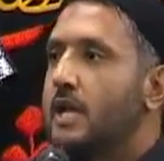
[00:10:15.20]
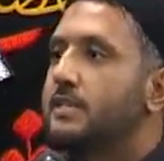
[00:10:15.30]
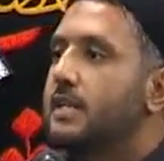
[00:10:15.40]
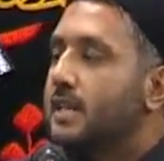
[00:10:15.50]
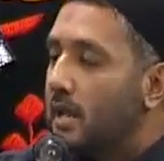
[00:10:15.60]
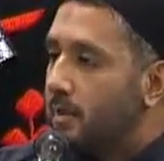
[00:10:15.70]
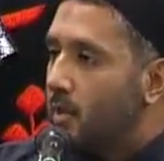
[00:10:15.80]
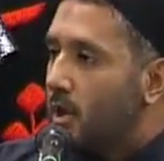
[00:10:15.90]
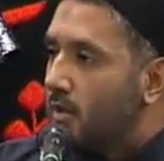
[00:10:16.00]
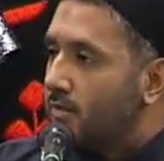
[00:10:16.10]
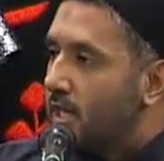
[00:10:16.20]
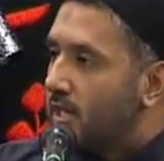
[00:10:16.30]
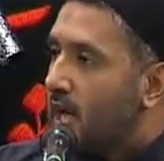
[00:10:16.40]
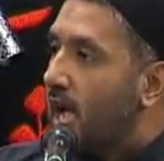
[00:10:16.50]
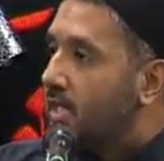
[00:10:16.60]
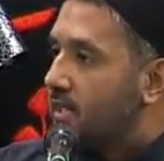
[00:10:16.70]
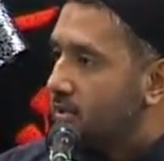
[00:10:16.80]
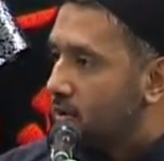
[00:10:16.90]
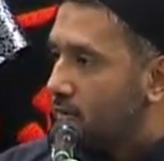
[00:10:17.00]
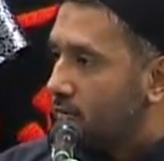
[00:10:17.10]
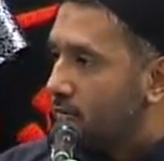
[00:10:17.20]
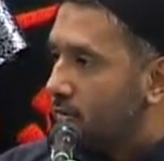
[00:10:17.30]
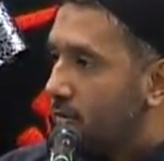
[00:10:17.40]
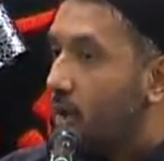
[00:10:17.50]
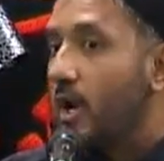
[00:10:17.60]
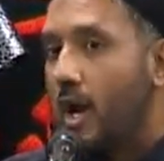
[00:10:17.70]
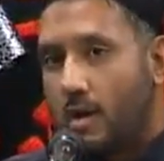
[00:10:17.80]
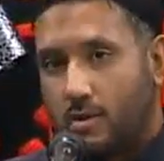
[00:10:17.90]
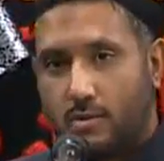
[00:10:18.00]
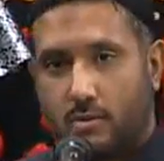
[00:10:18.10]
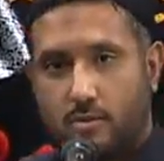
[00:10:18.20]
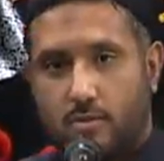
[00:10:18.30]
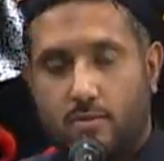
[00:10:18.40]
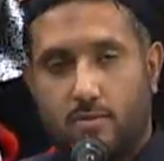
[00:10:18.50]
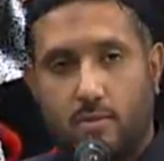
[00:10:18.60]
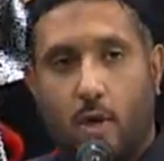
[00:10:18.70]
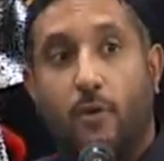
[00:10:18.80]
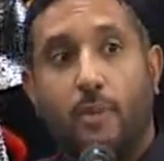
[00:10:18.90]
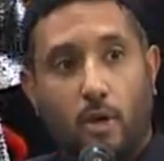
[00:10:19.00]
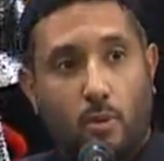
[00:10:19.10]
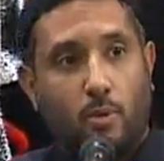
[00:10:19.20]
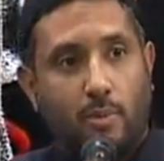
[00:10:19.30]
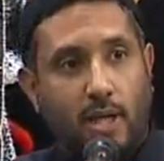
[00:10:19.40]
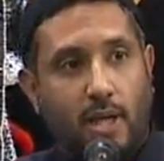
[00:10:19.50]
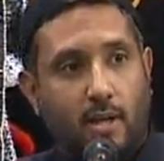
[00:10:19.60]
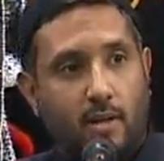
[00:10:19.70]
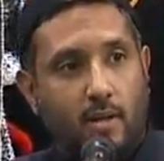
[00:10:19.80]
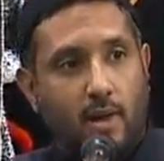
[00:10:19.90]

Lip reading: He said, tell me one of the titles of Mawla, of Amirul Mu'mineen.